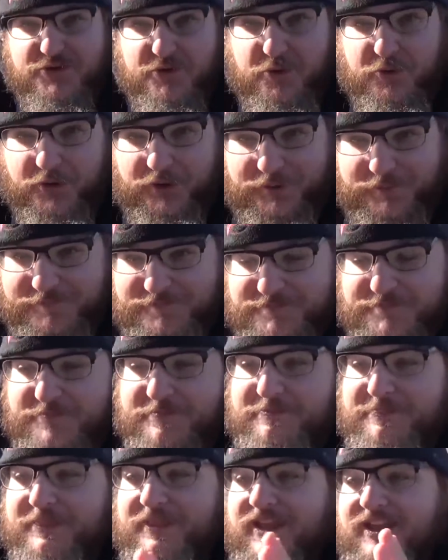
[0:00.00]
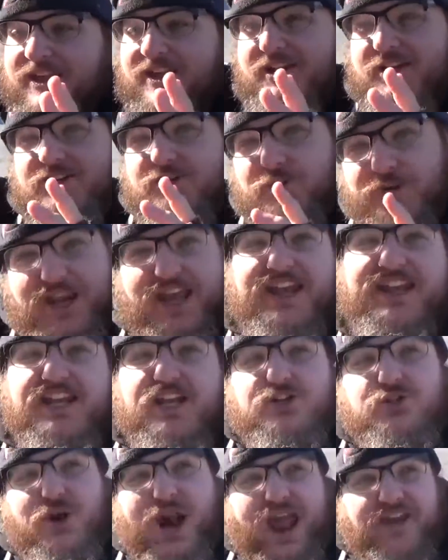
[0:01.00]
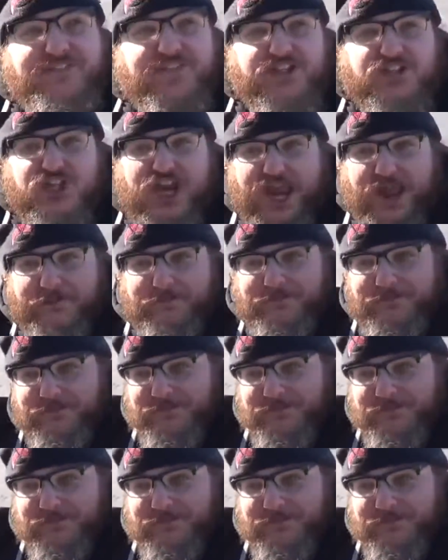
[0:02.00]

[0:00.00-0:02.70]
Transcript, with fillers: door, creating a traffic jam.